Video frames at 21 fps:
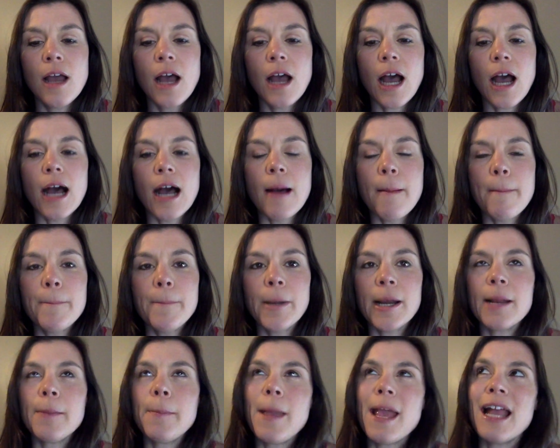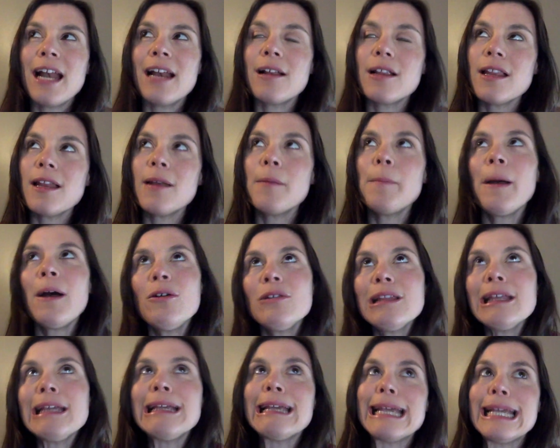But at about
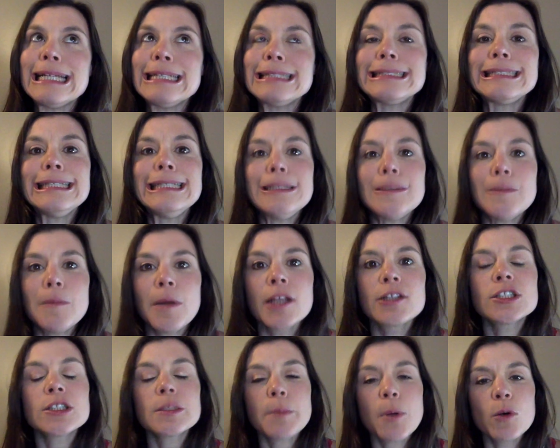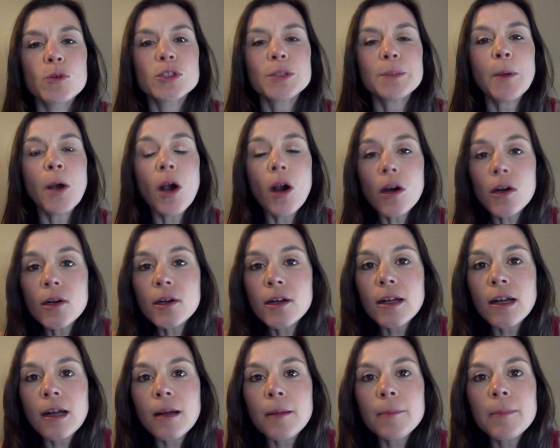like 18 months
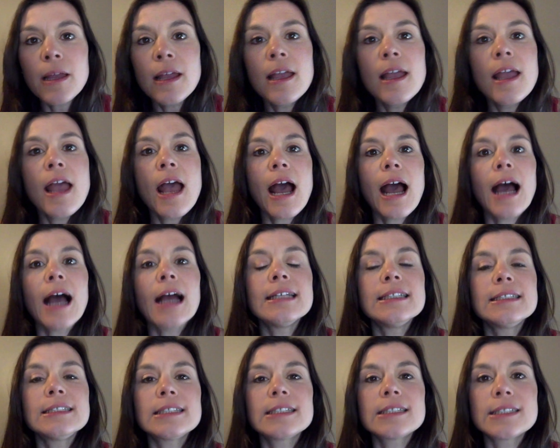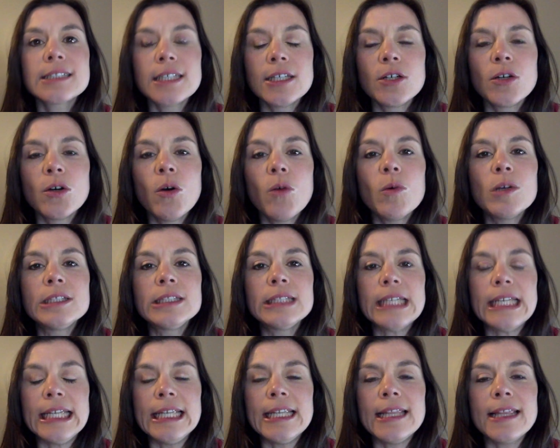postpartum, I still was
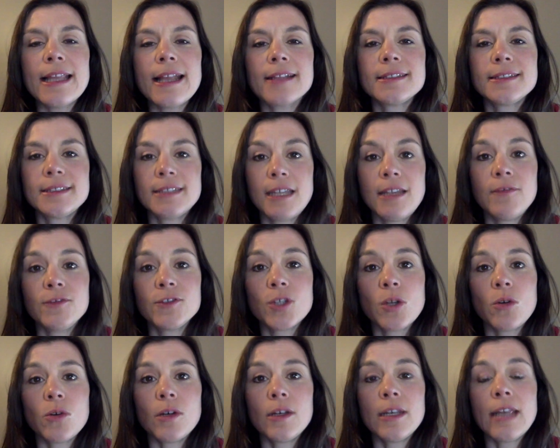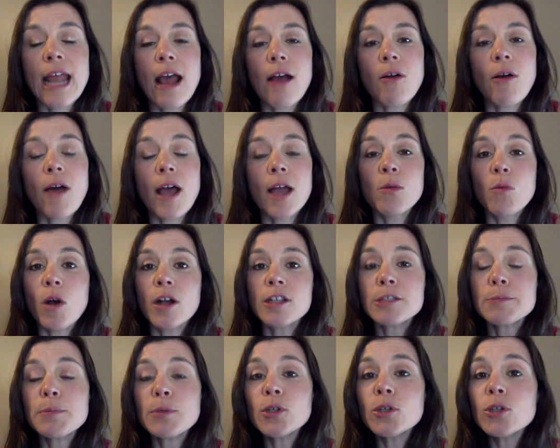in that safe zone. Now, I
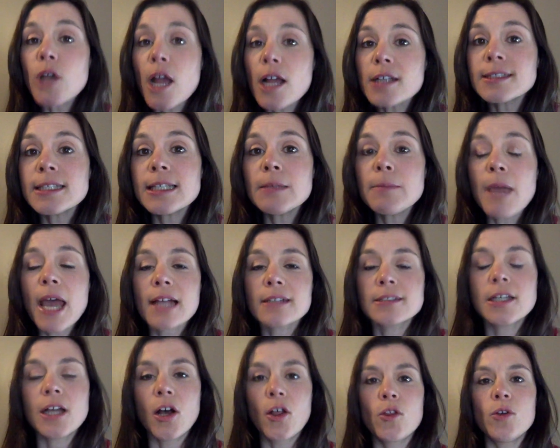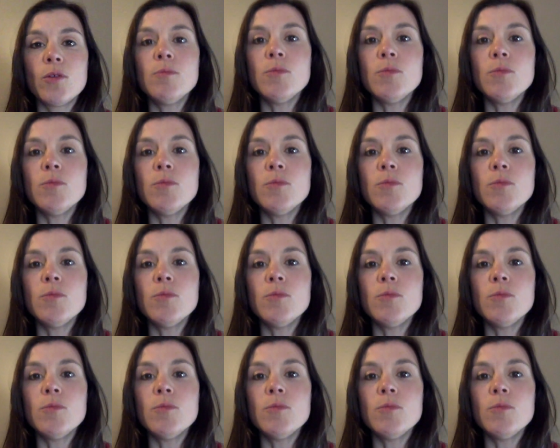was progressing back to other